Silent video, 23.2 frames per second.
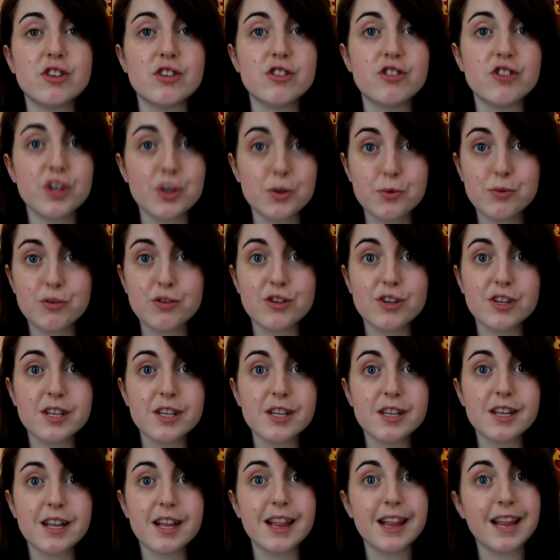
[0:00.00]

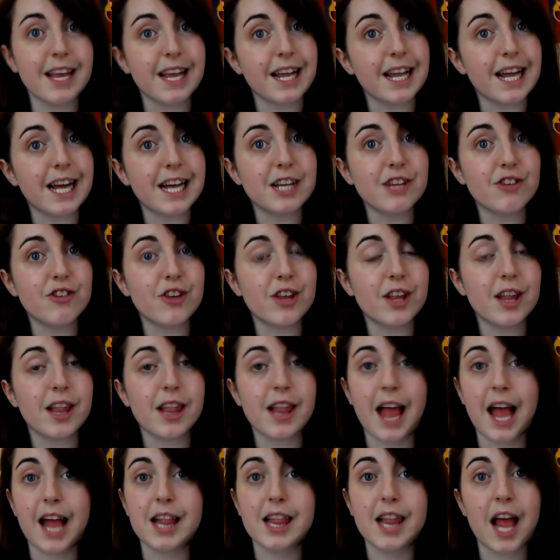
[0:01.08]
children, teenagers
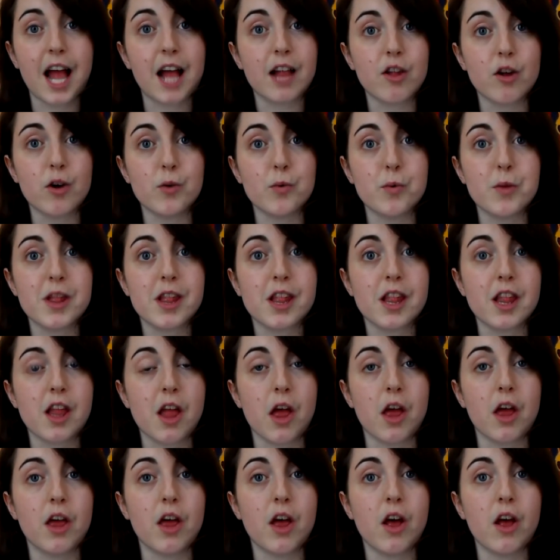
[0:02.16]
and adults
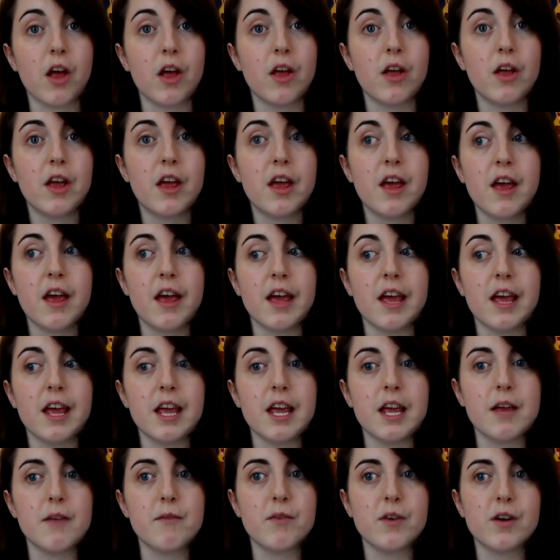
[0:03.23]
that
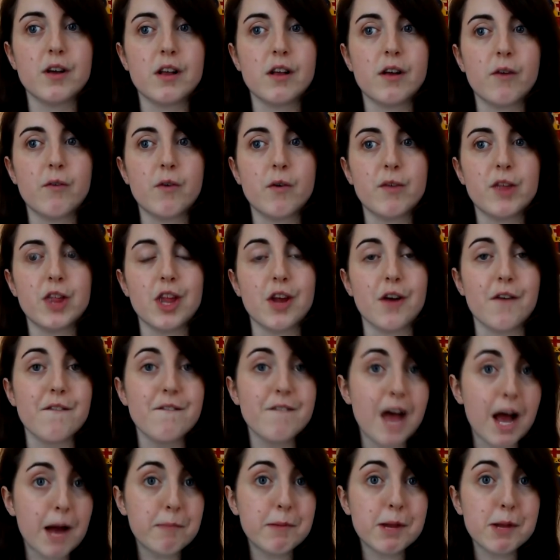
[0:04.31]
either have obviously got
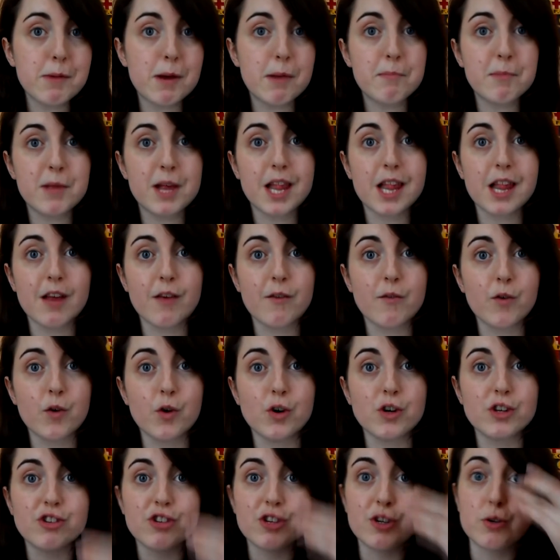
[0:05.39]
family members that have
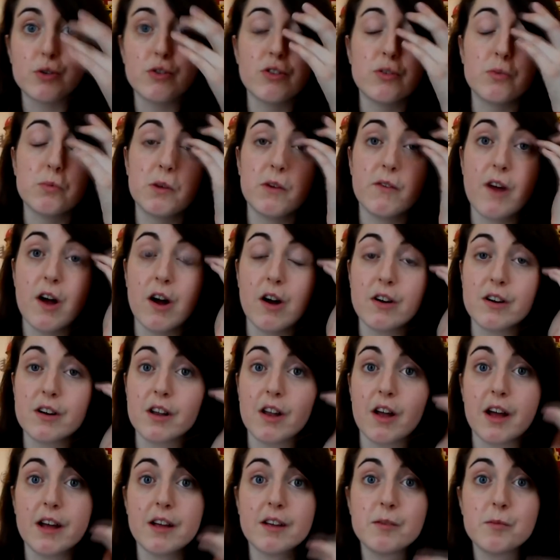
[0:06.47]
got children with
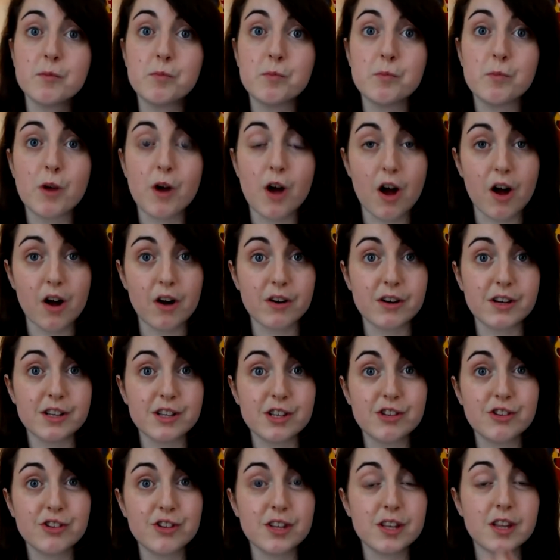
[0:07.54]
heart
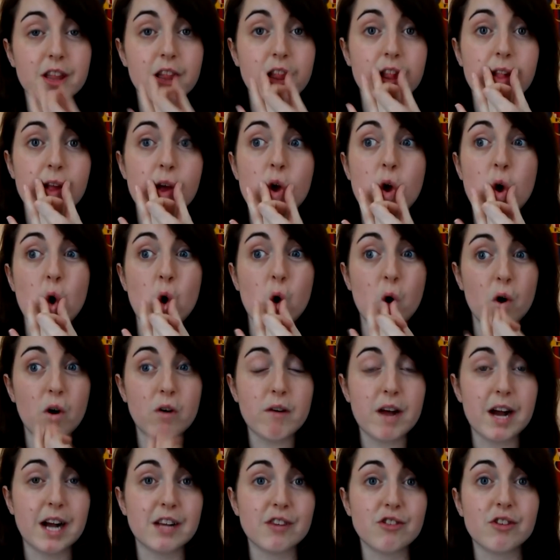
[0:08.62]
conditions, or
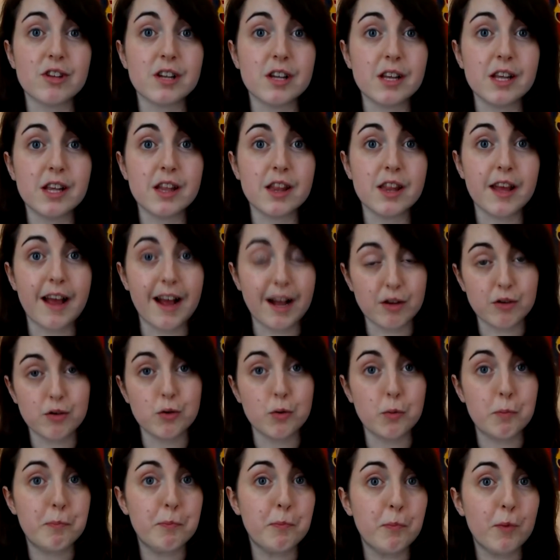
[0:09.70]
actually the
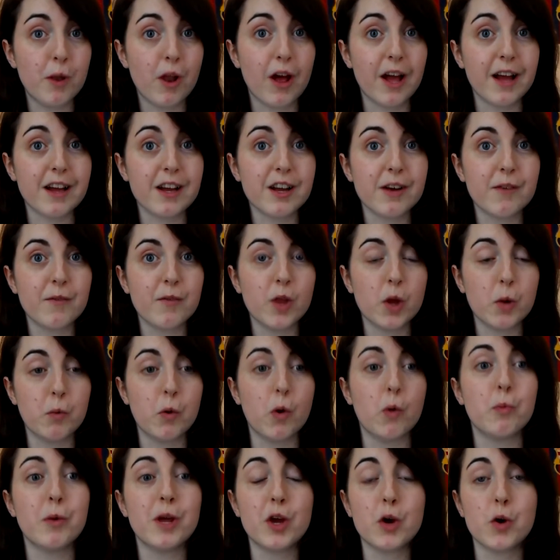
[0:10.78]
actual like
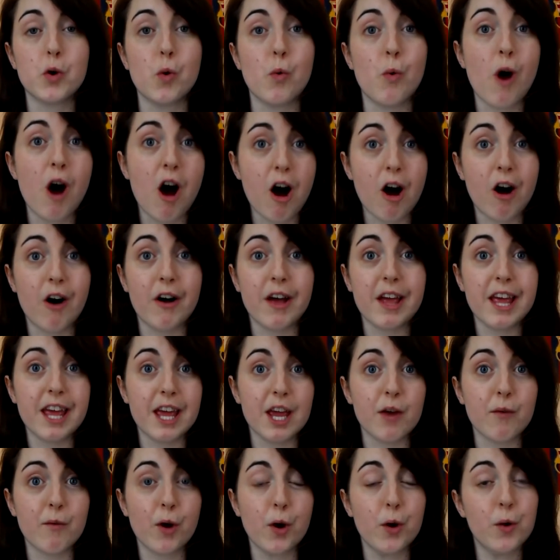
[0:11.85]
what we call heart
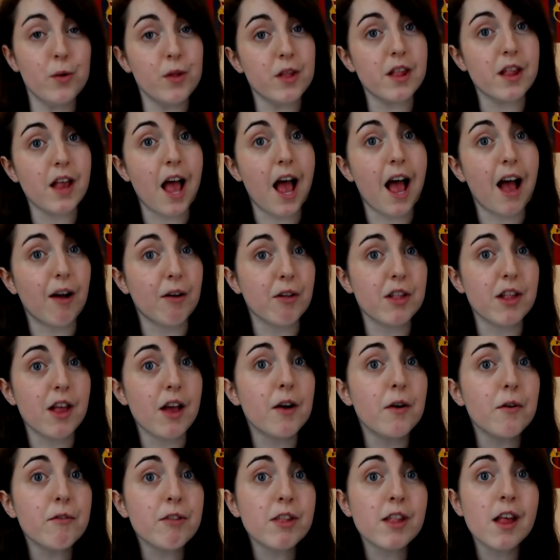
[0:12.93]
heroes
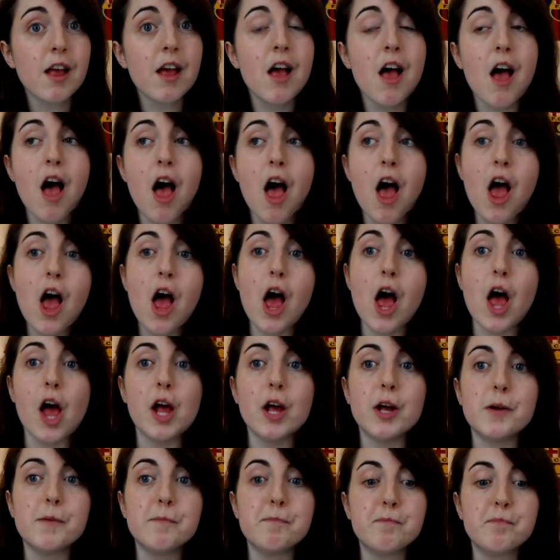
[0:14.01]
ourselves.
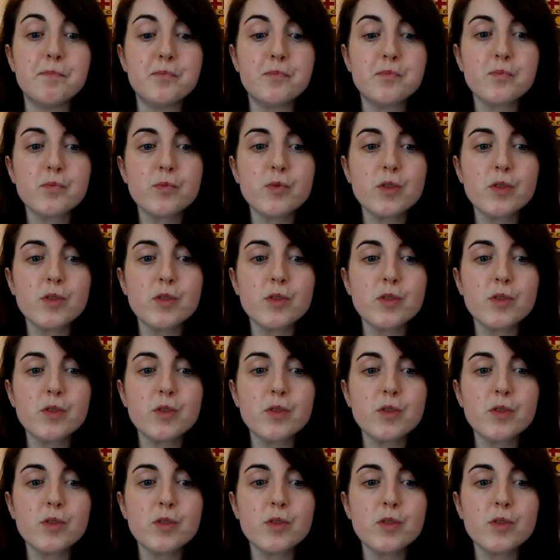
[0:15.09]
And